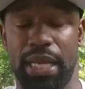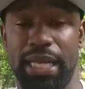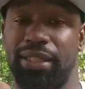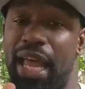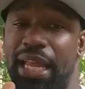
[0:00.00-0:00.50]

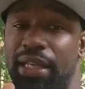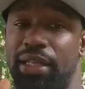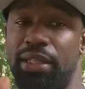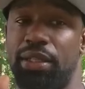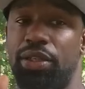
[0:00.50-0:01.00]
it's like
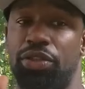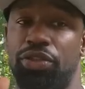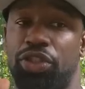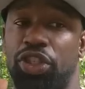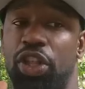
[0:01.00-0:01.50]

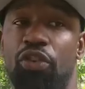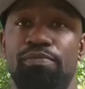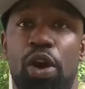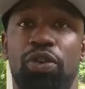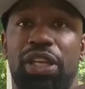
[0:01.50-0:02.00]
slow
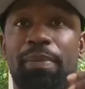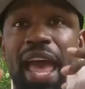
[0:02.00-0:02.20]
motion.